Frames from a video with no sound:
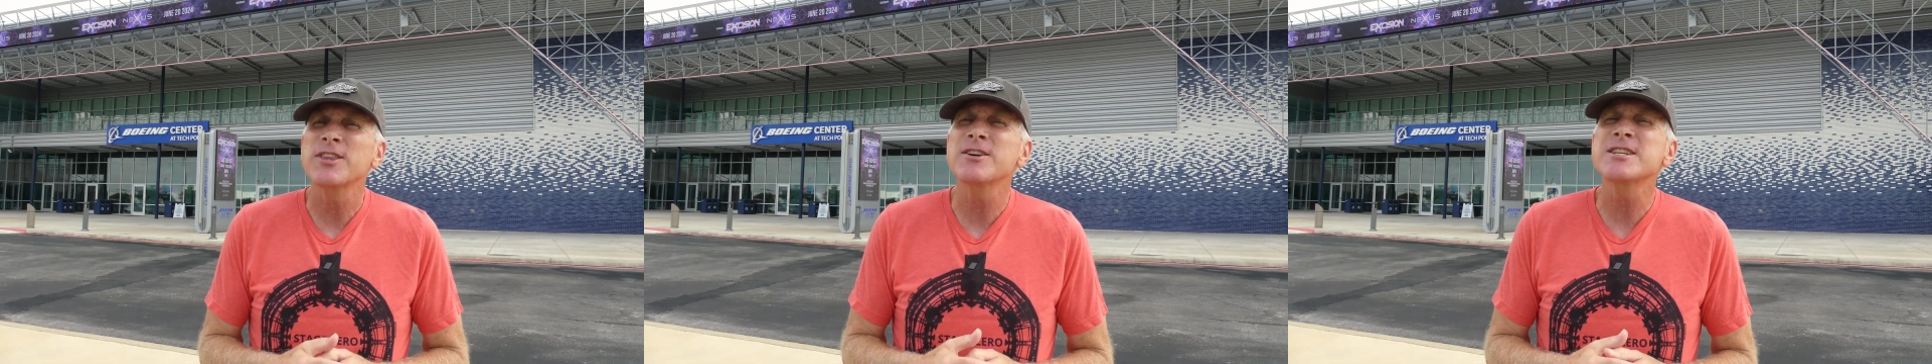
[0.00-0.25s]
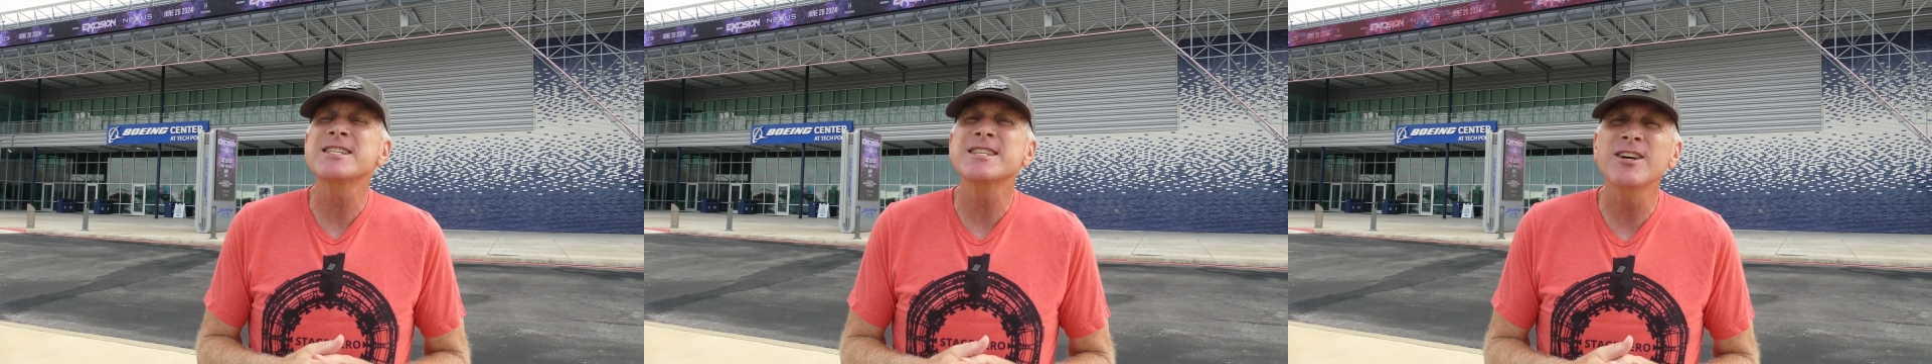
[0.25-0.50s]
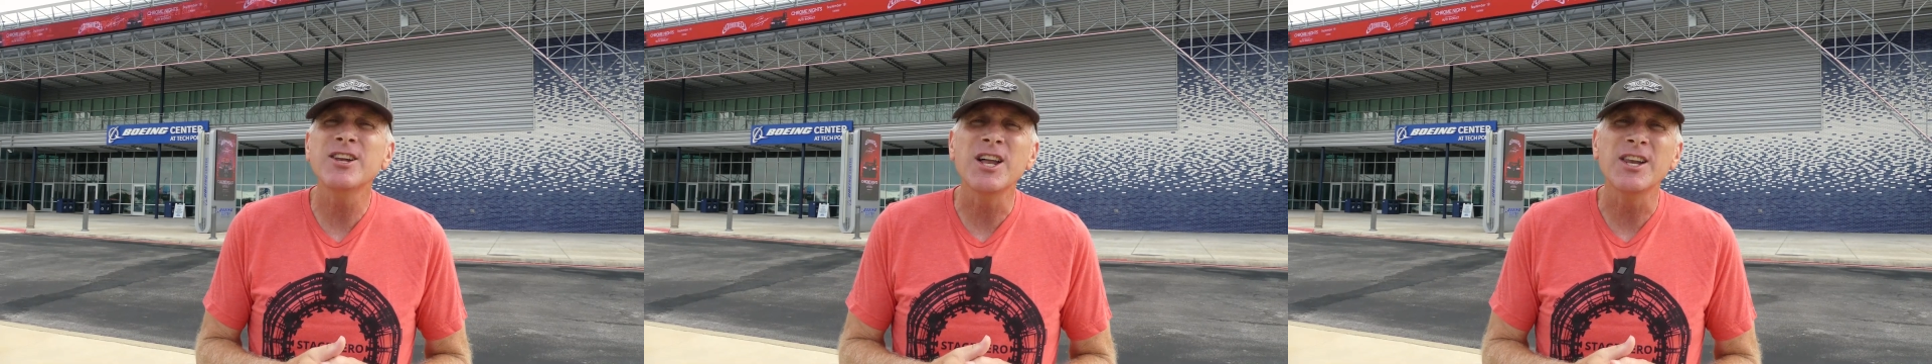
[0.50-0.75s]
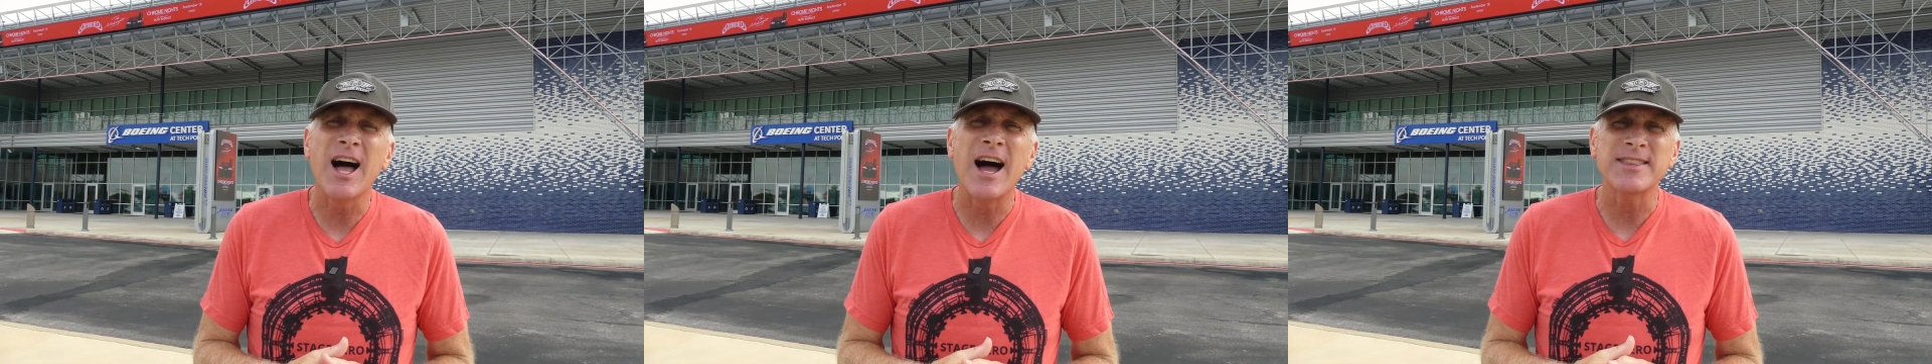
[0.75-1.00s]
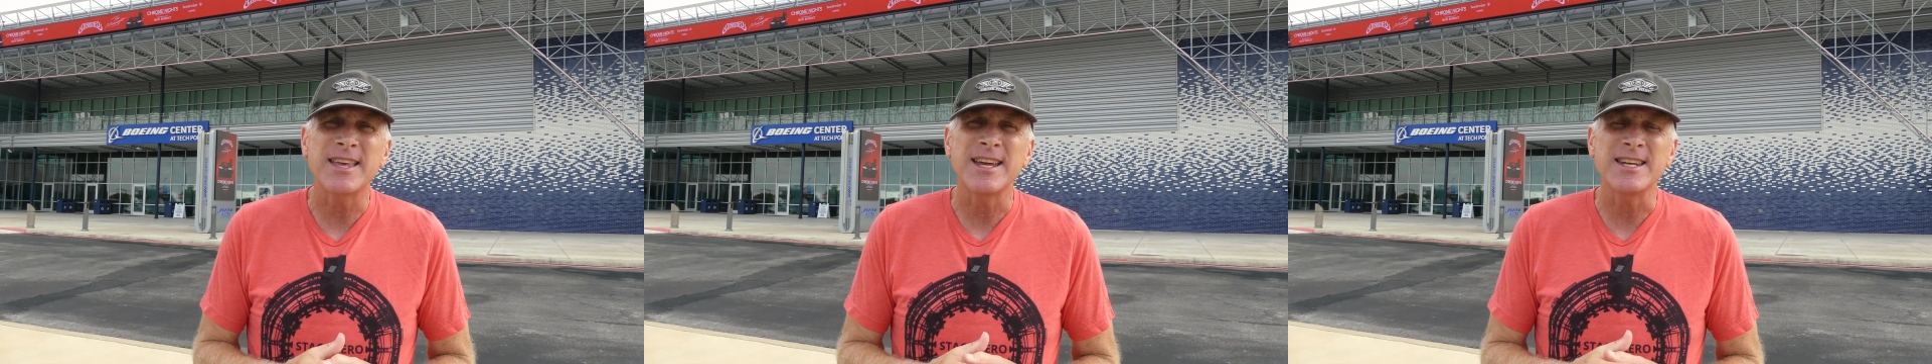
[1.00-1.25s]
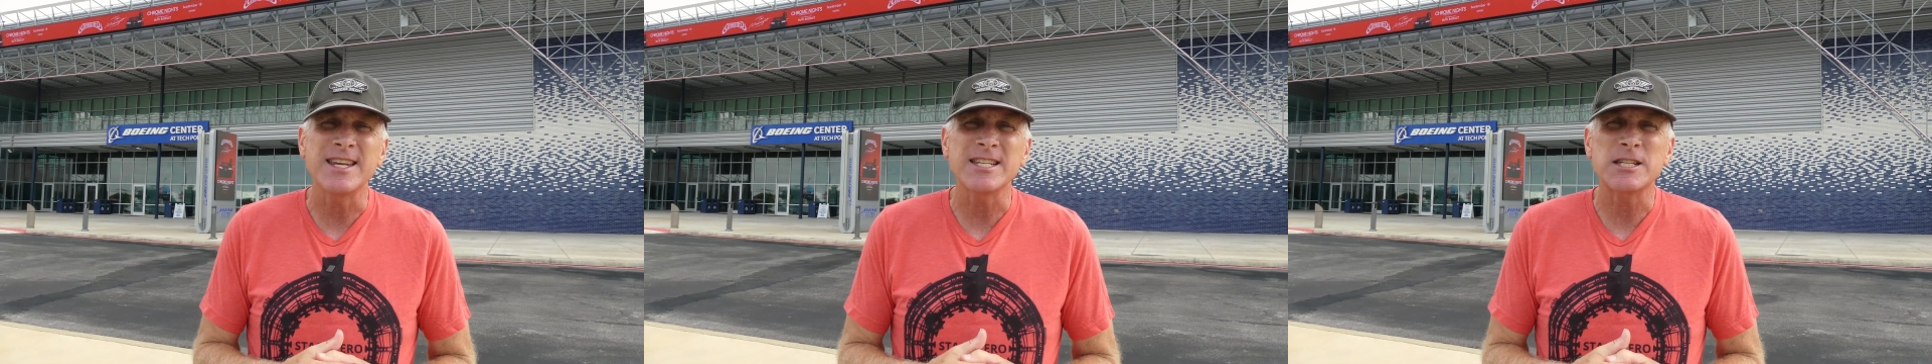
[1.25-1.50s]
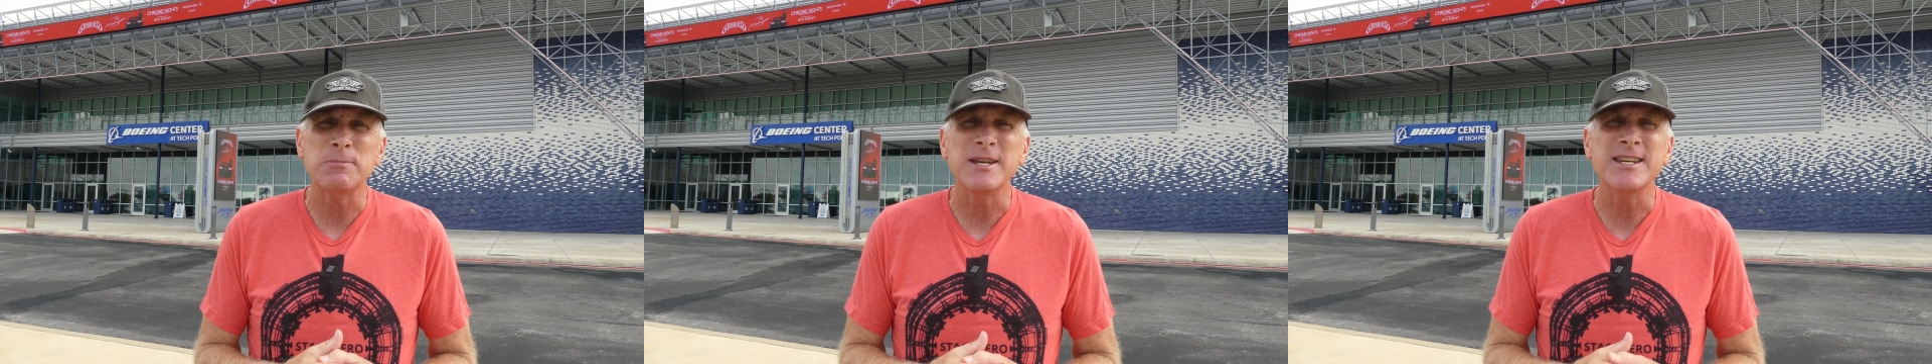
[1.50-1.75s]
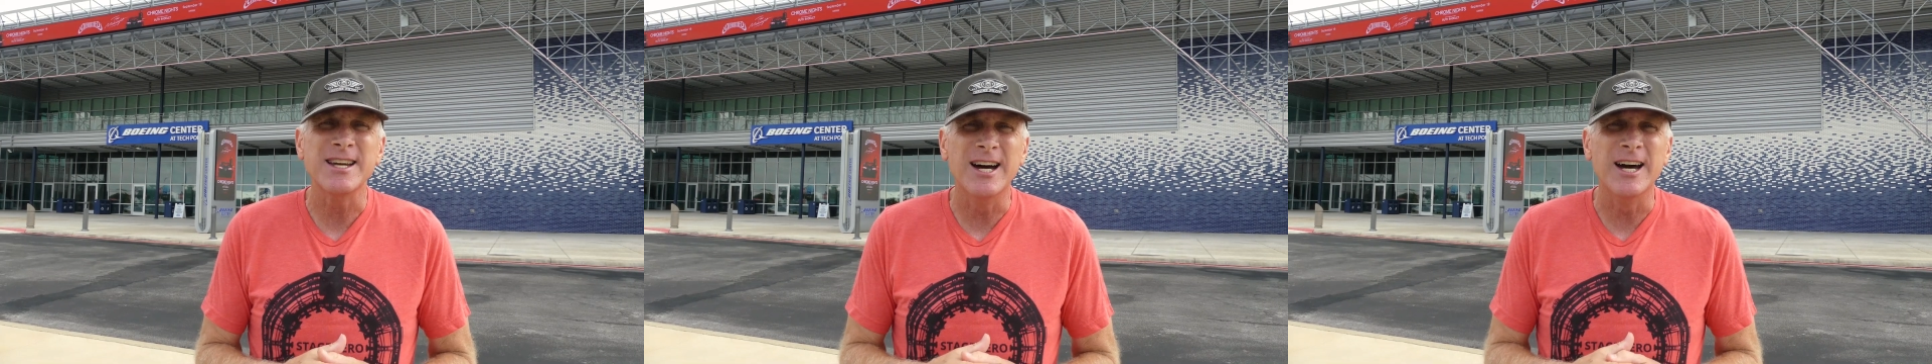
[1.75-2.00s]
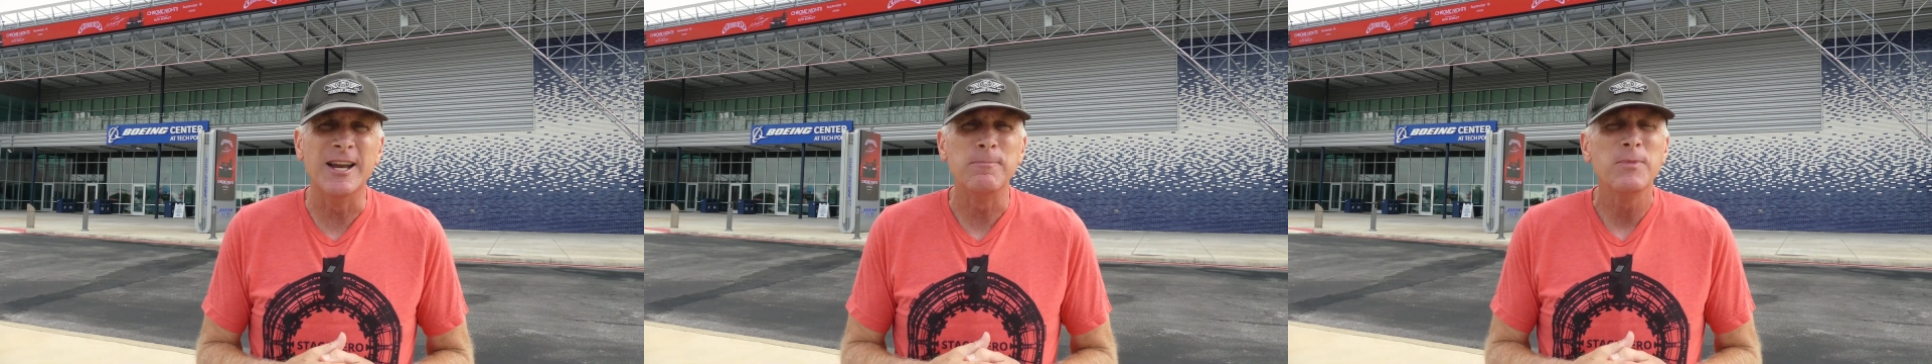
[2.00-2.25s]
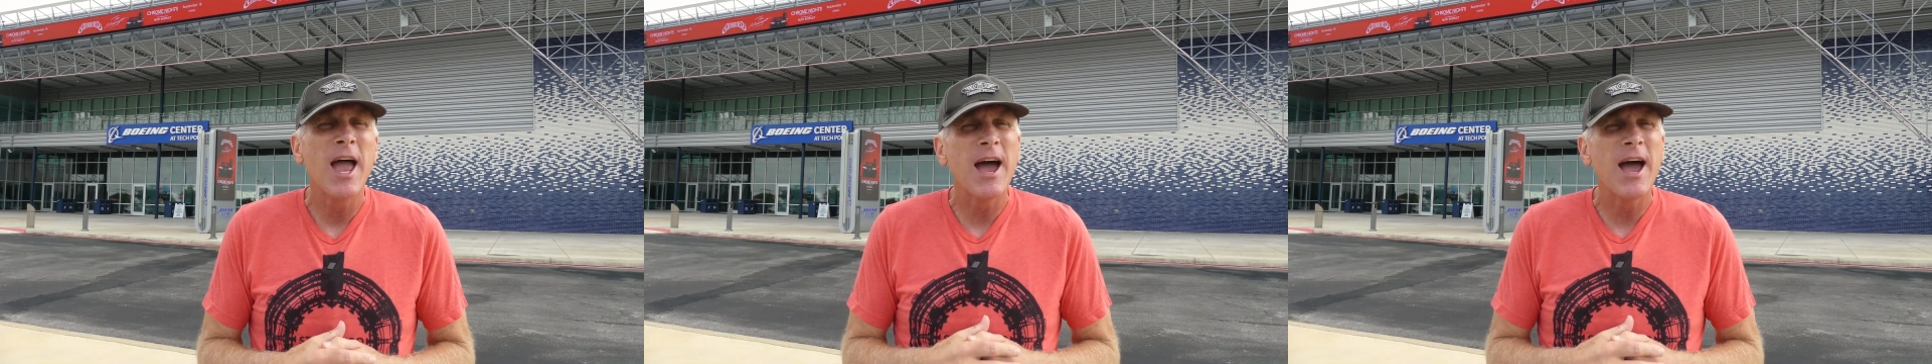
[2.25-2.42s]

there's still a lot that needs to be done.